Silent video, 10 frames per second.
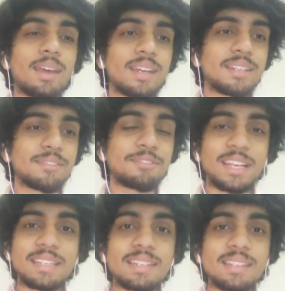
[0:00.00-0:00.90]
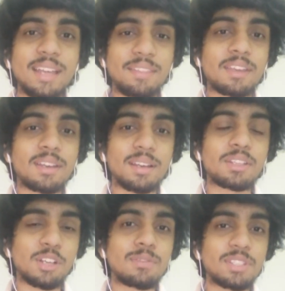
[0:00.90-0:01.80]
And finally, I think
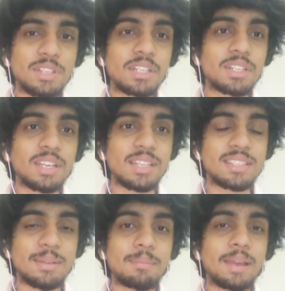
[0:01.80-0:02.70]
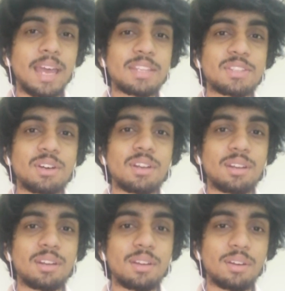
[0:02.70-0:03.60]
it's always good to get some
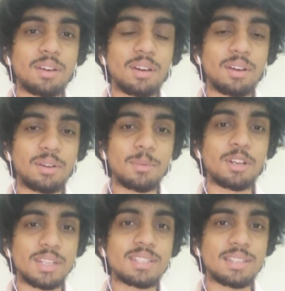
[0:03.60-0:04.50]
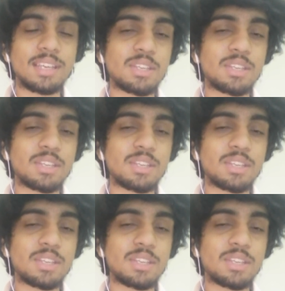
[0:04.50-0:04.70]
hands-on uh, robotics.